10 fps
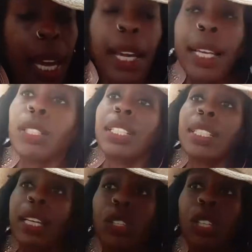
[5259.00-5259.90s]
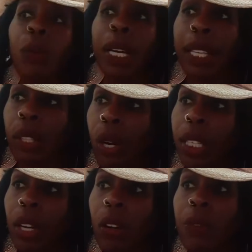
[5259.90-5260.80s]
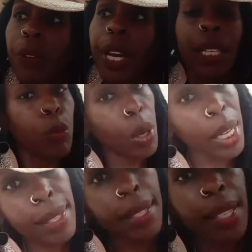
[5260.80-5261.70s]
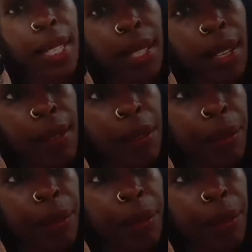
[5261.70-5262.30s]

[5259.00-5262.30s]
He's going to say, you know what, I thought it over and it wasn't sensitive.